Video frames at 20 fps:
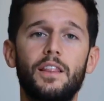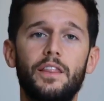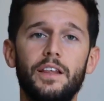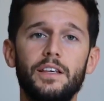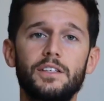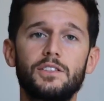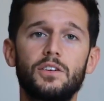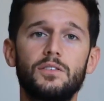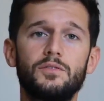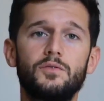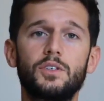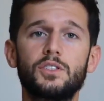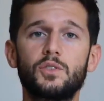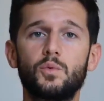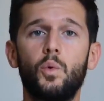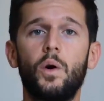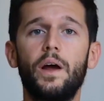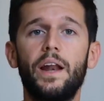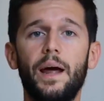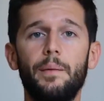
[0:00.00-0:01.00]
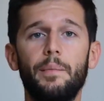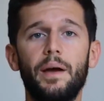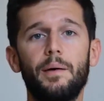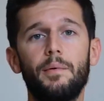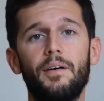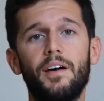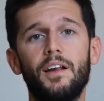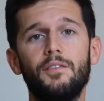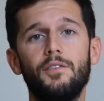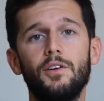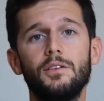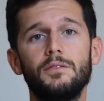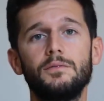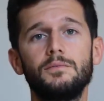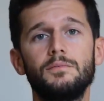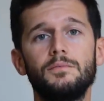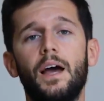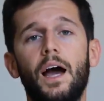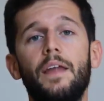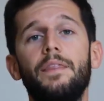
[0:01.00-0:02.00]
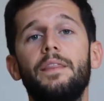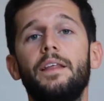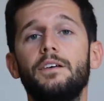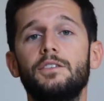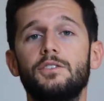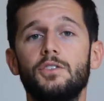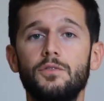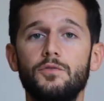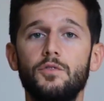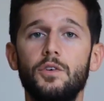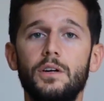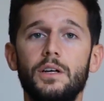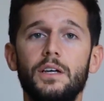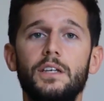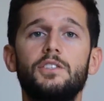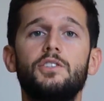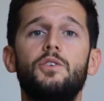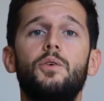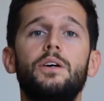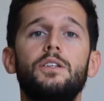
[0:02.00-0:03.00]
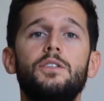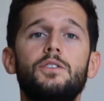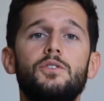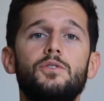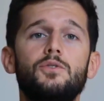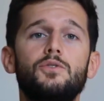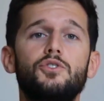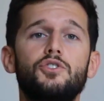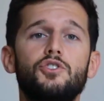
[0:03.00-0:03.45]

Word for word: these softwares when am I available. And the software is going to